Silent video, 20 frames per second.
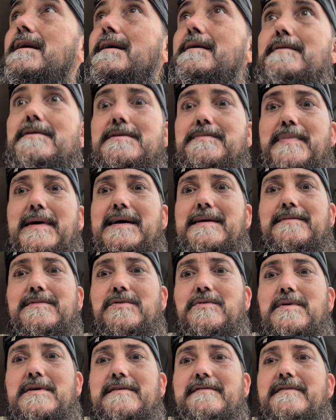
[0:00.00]
already pay him
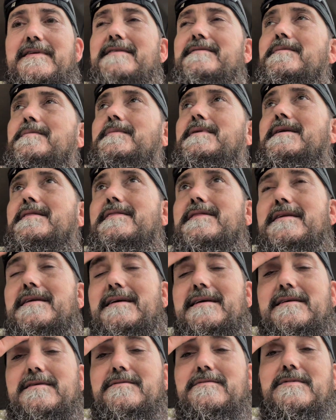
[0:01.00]
$25 a month,
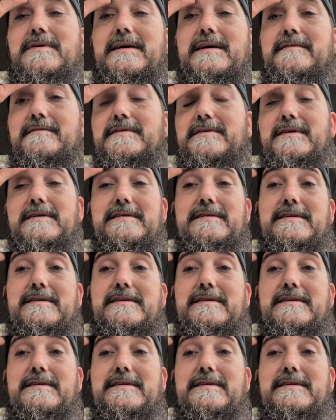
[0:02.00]
whatever,